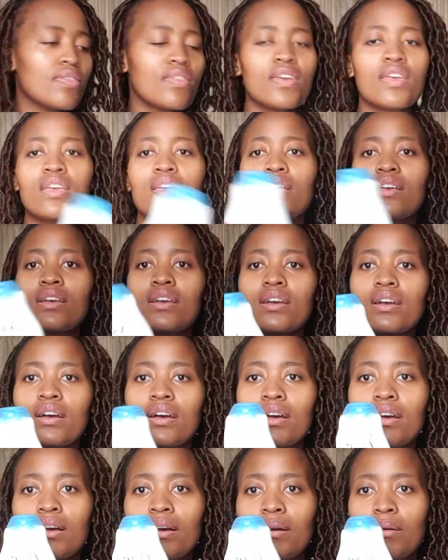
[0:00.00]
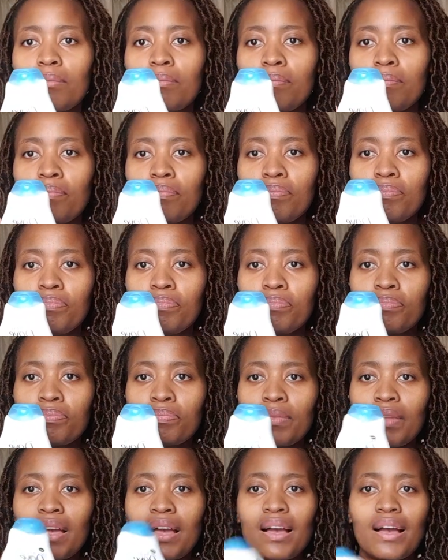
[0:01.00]
thing,
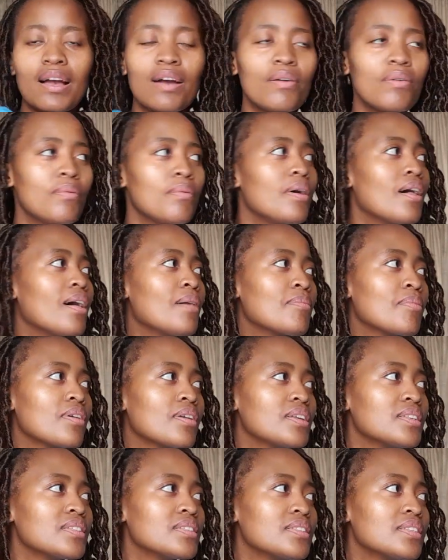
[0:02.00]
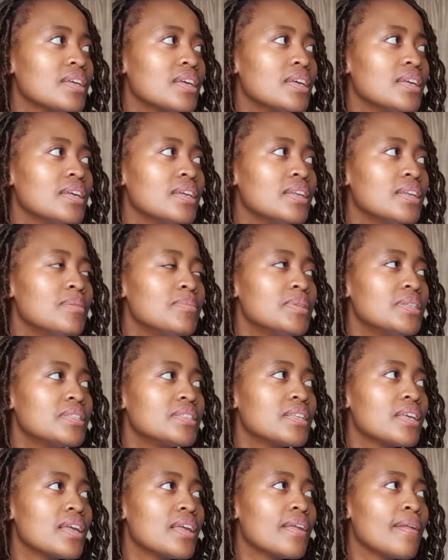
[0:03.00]
well, I'm gonna say, let me
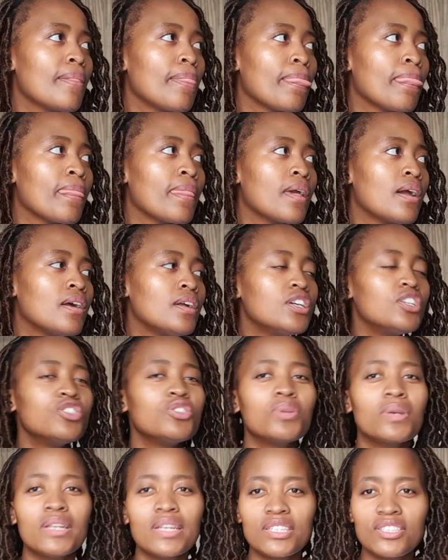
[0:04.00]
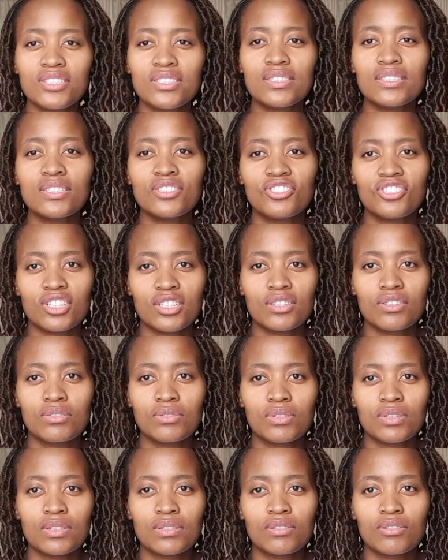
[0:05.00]
say toiletries in
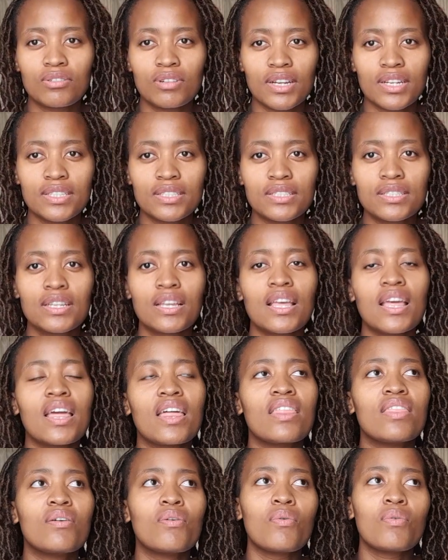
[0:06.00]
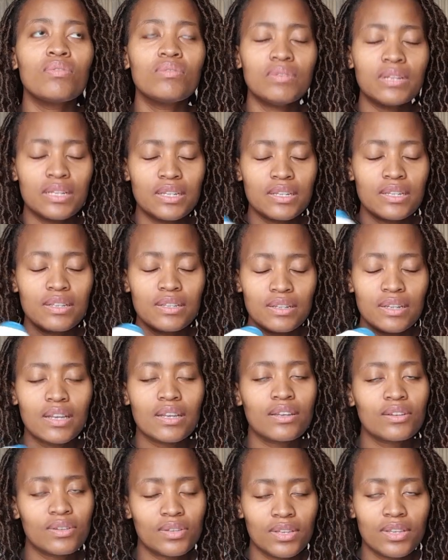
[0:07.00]
general, right?
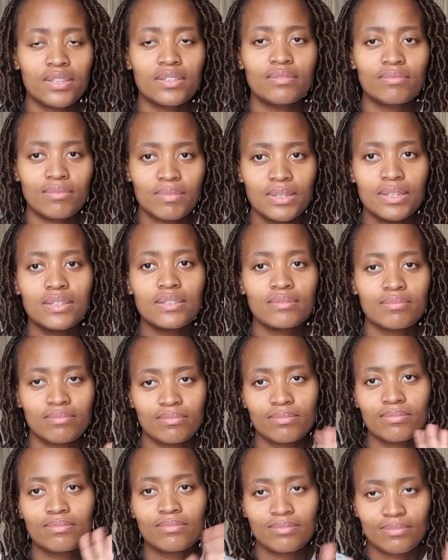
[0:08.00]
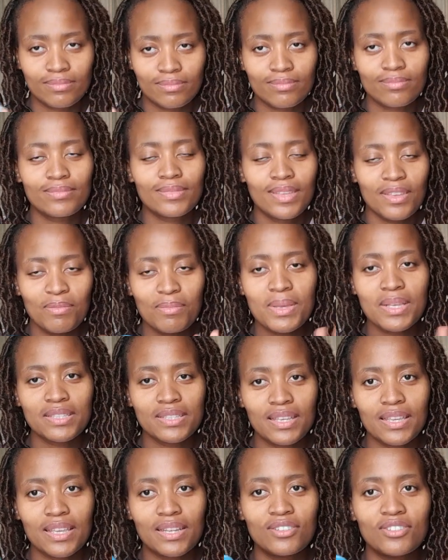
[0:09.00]
Like okay, give me a
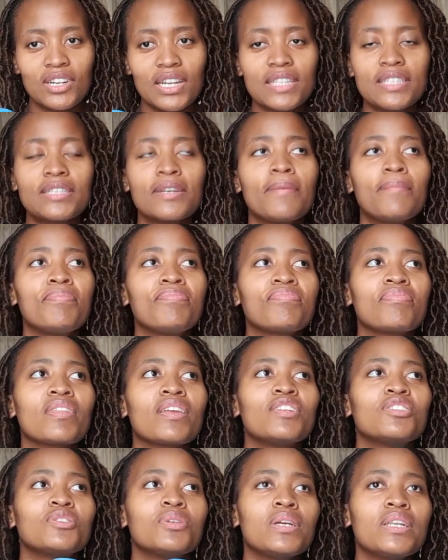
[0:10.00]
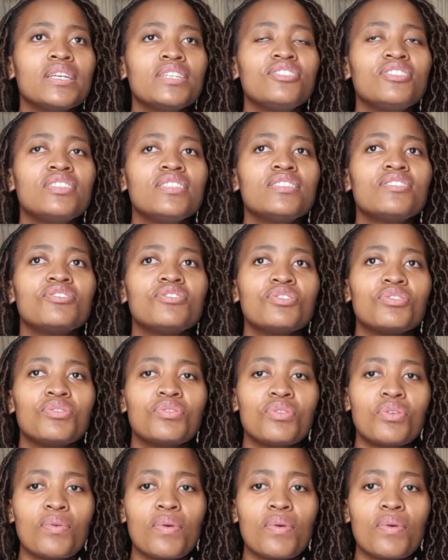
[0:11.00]
second, right? Toiletries, you know